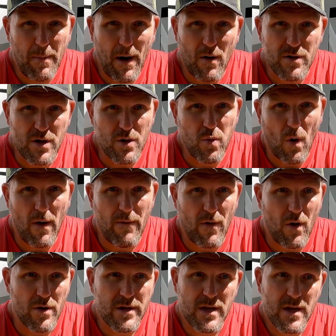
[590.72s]
amp hours of twelve
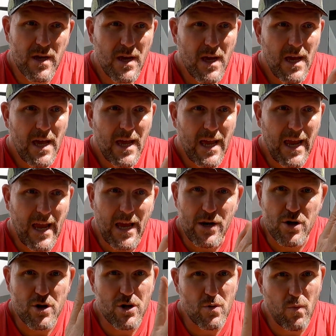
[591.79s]
volt, and
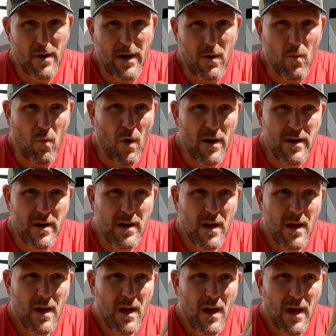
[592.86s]
you're just running one
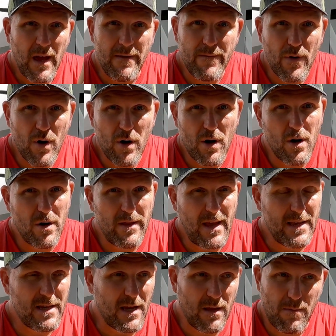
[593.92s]
inverter
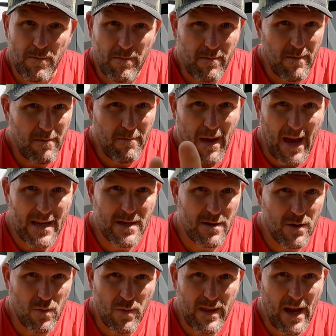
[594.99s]
that's like
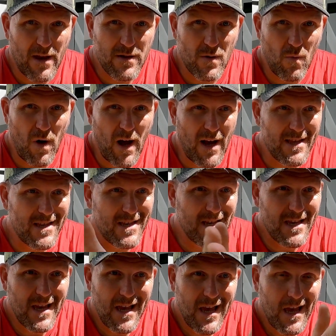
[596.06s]
max three thousand
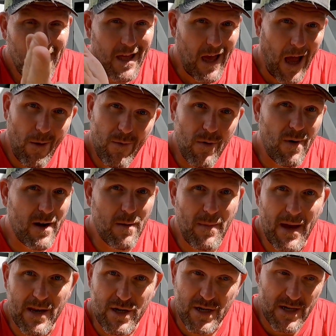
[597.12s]
watts, I would
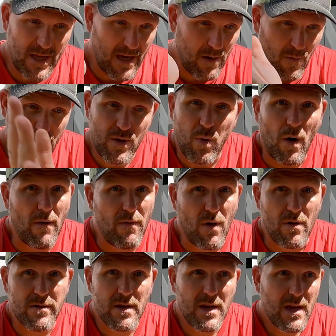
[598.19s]
recommend just sticking with twelve
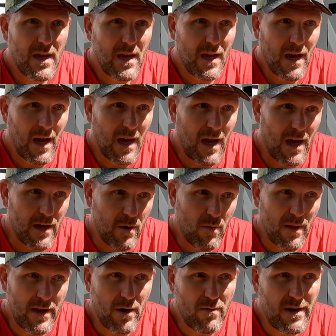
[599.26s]
volt. Uh, you
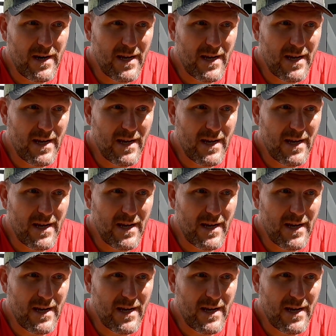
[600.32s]
really don't